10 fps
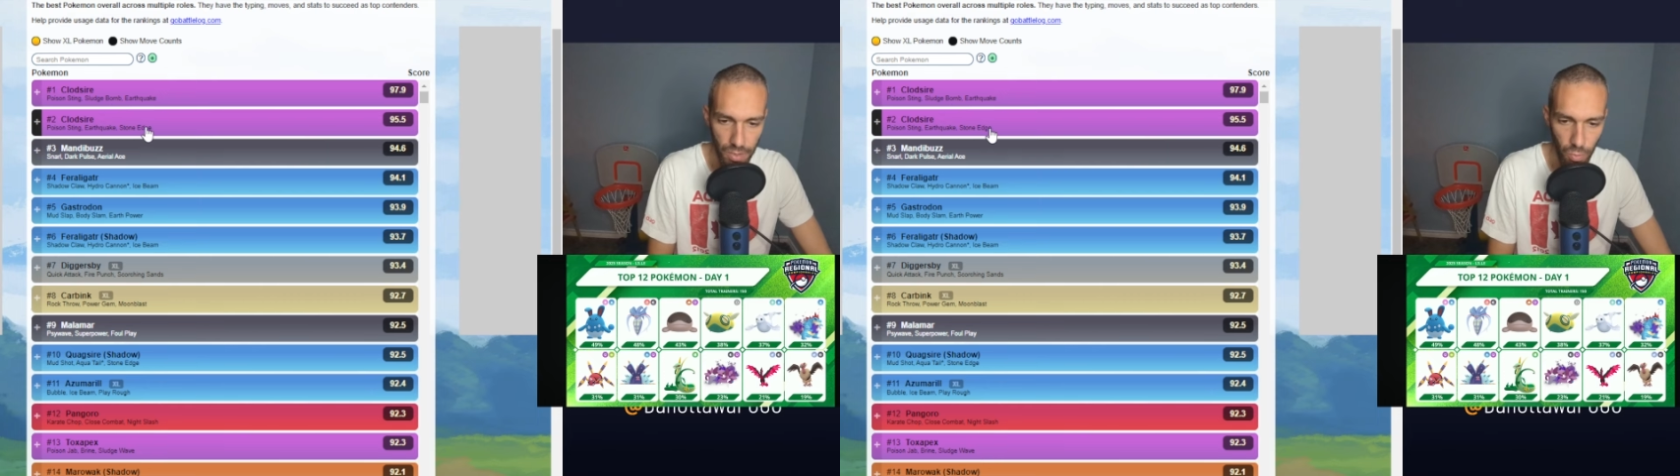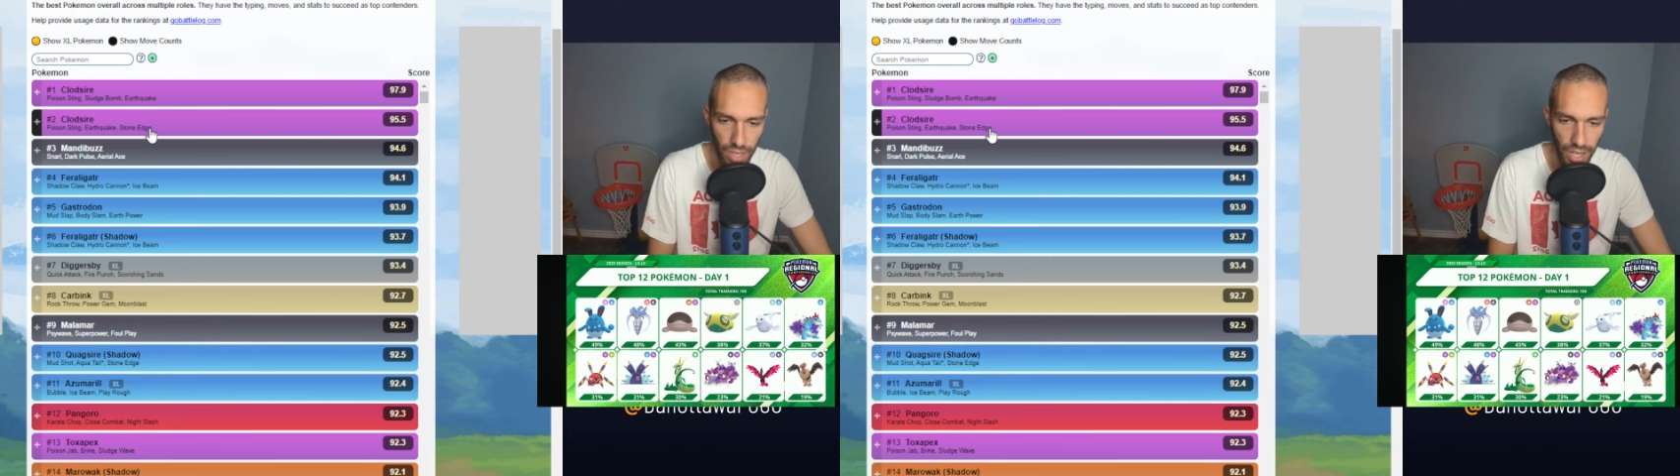
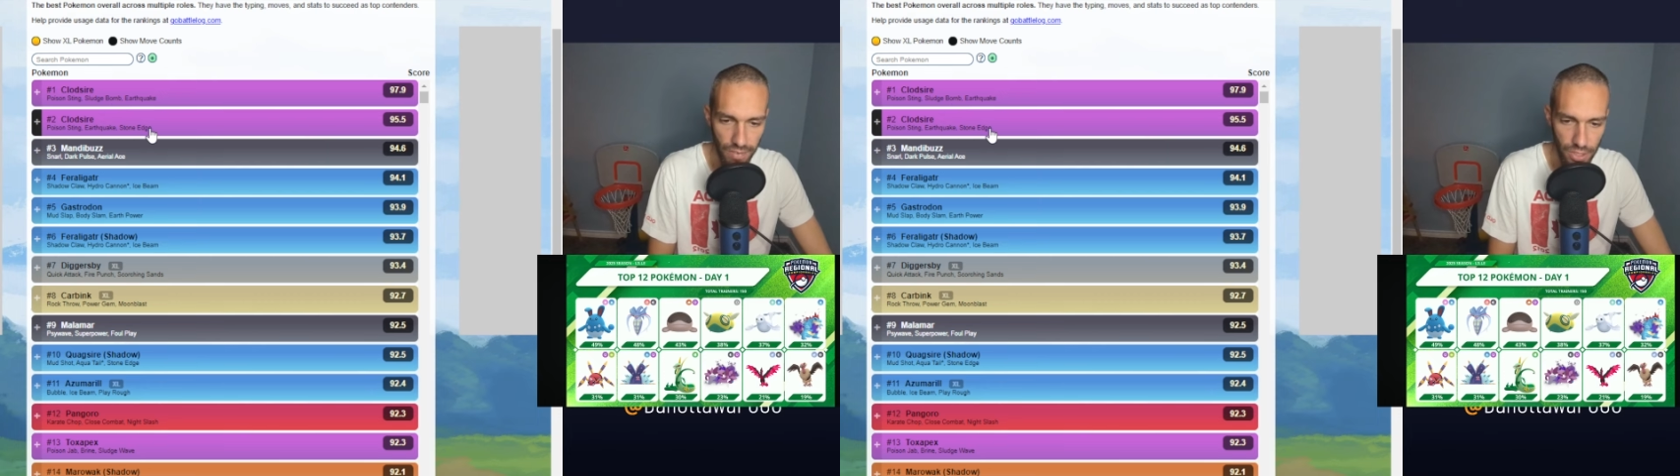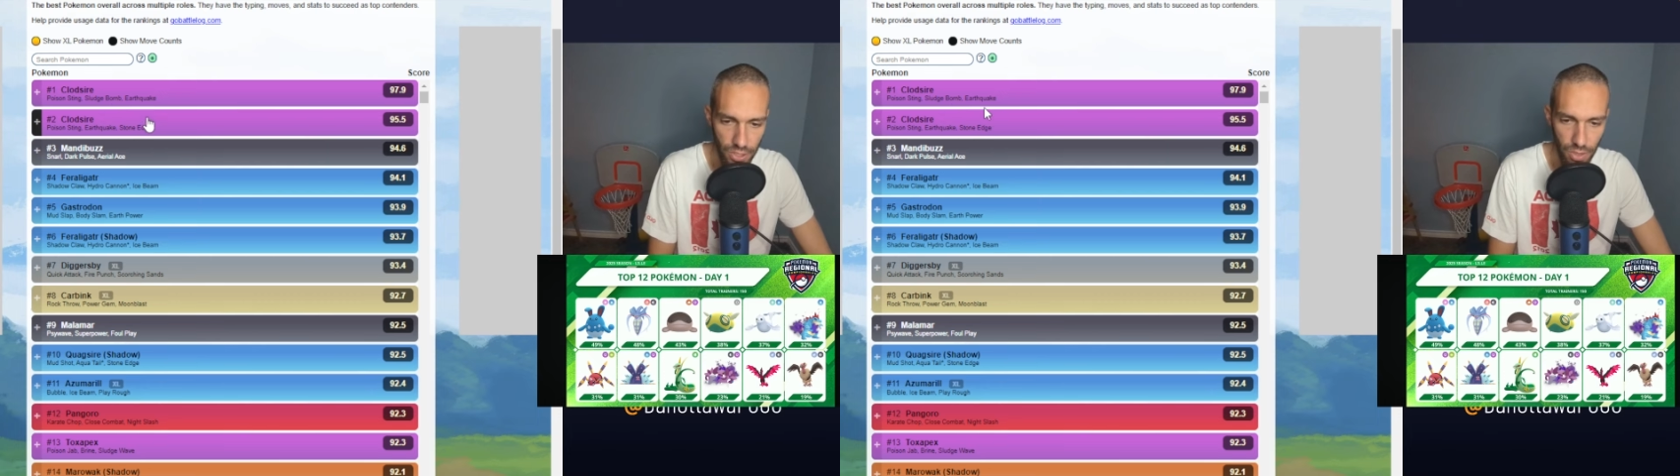one
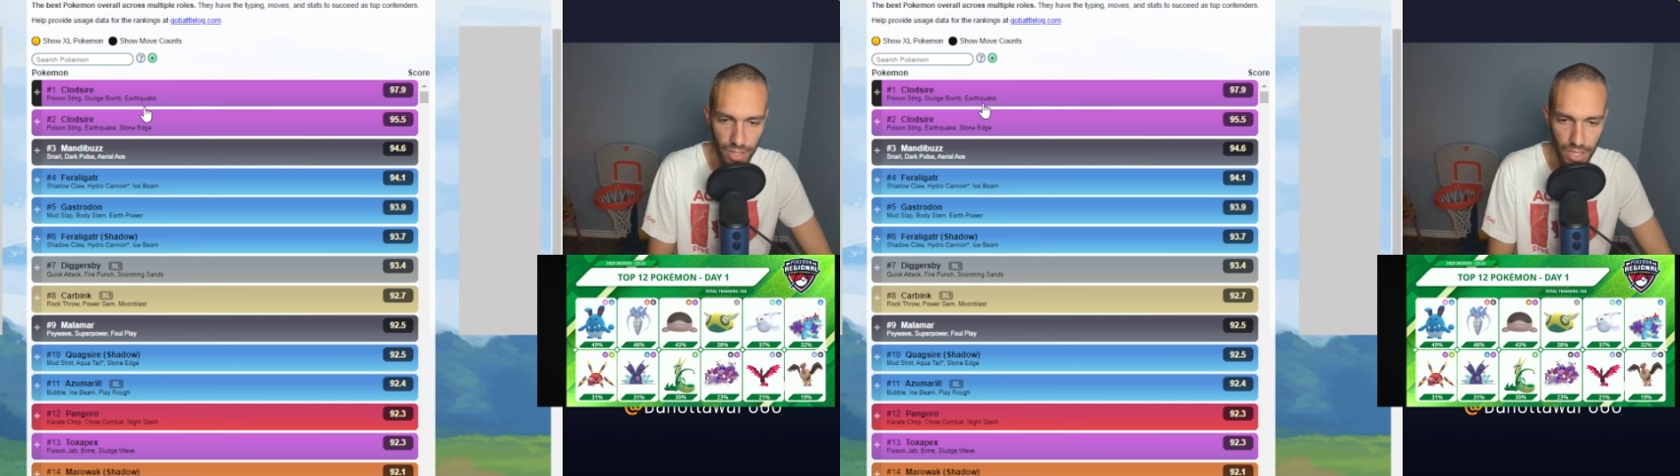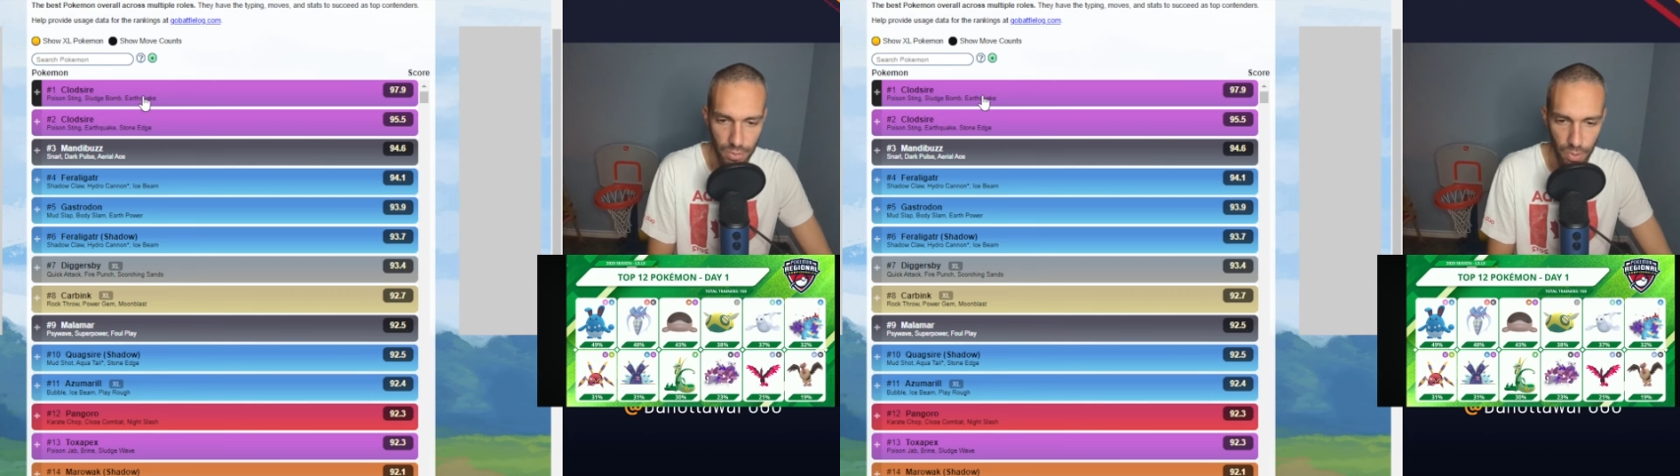having Stone
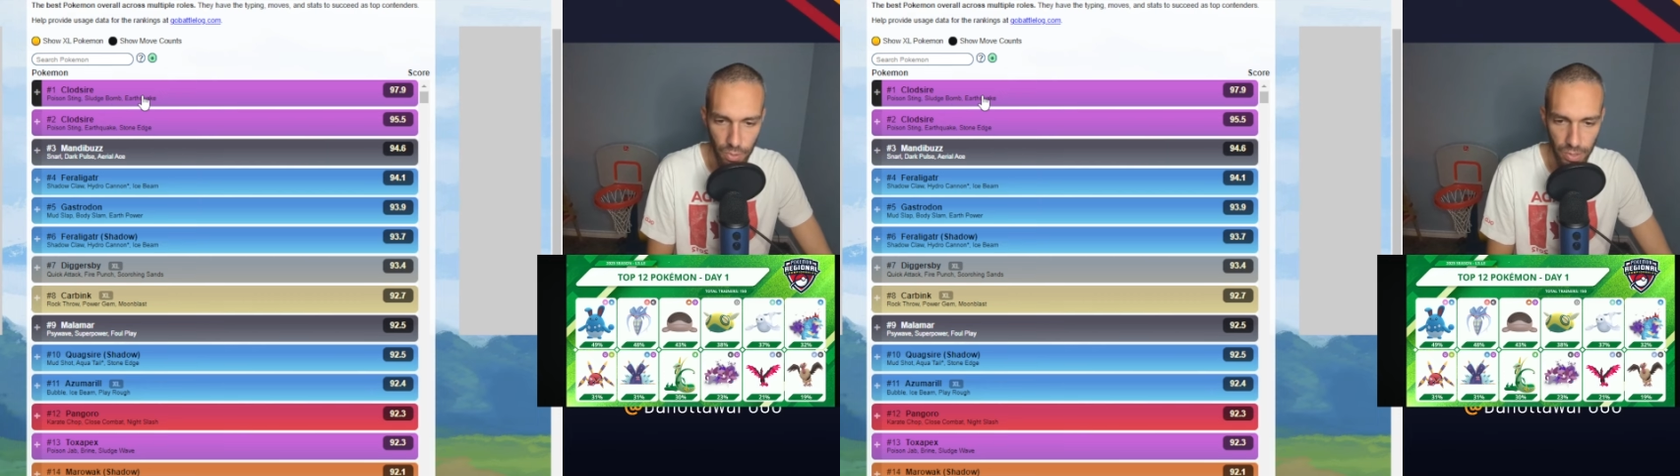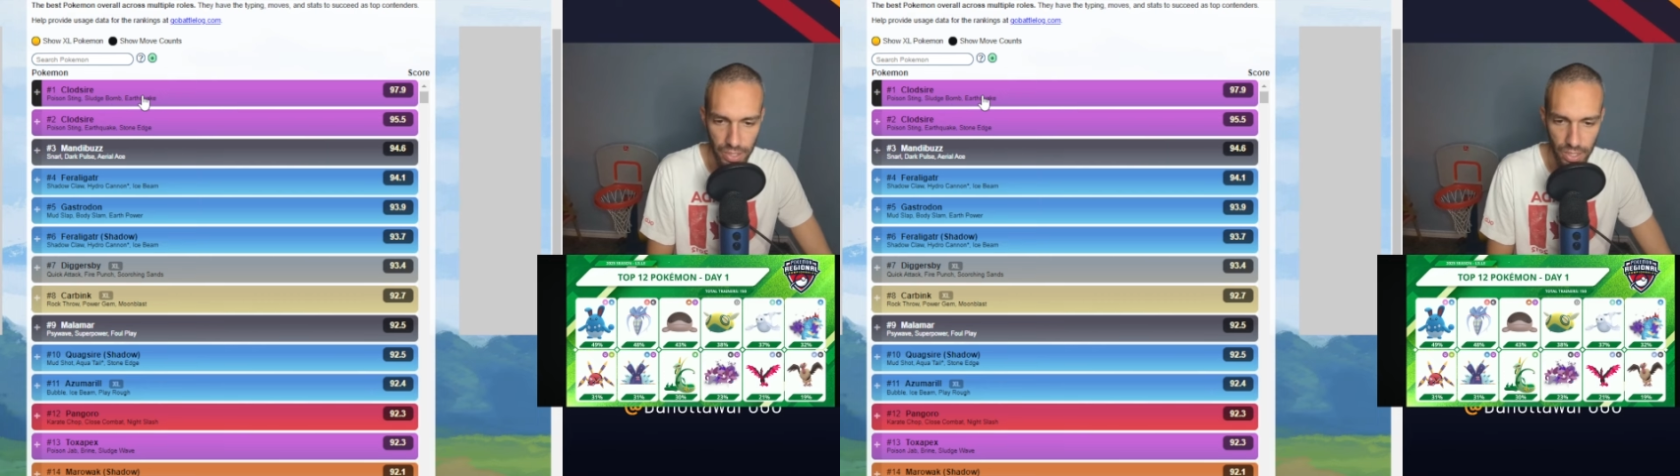Edge, both
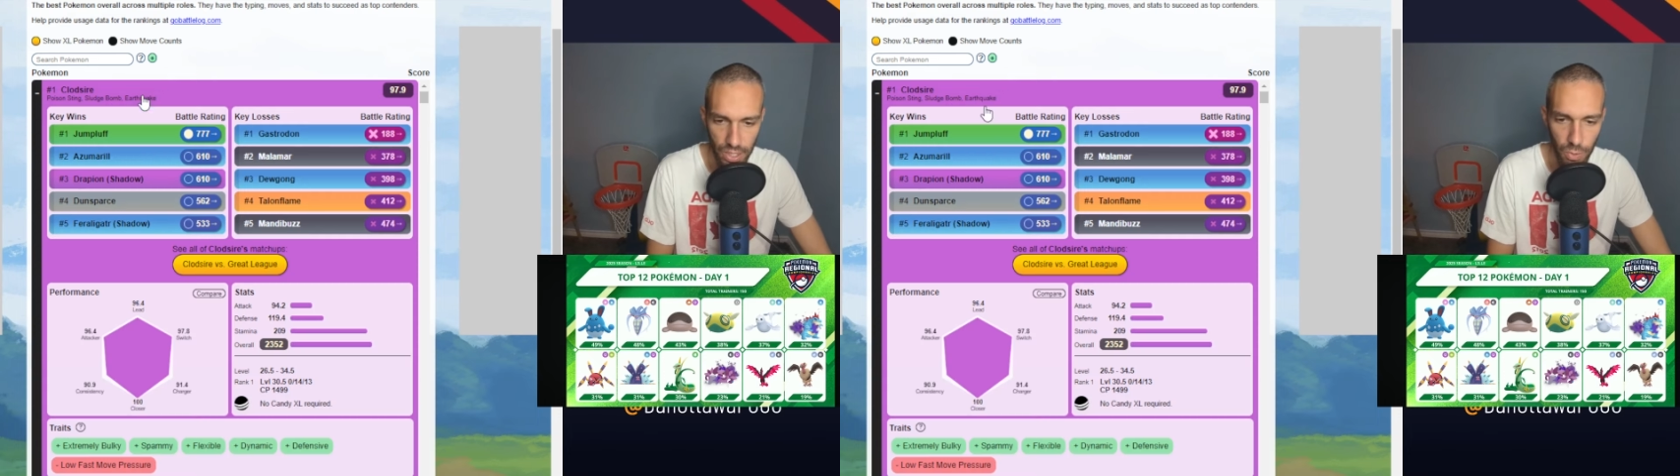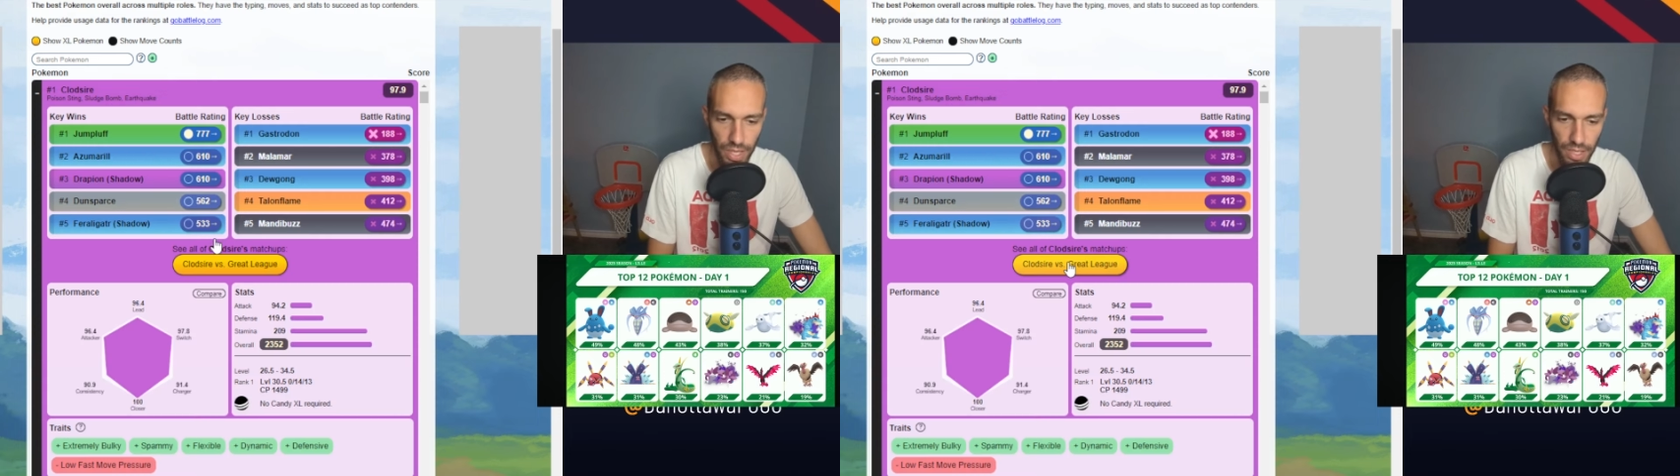running
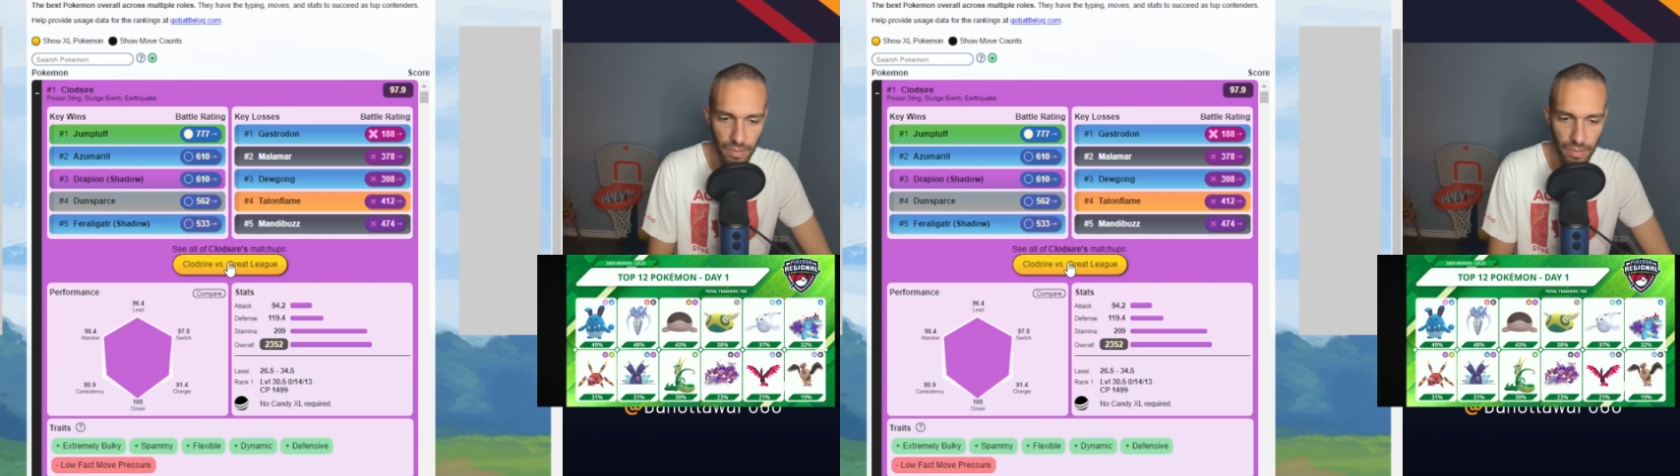Earthquake.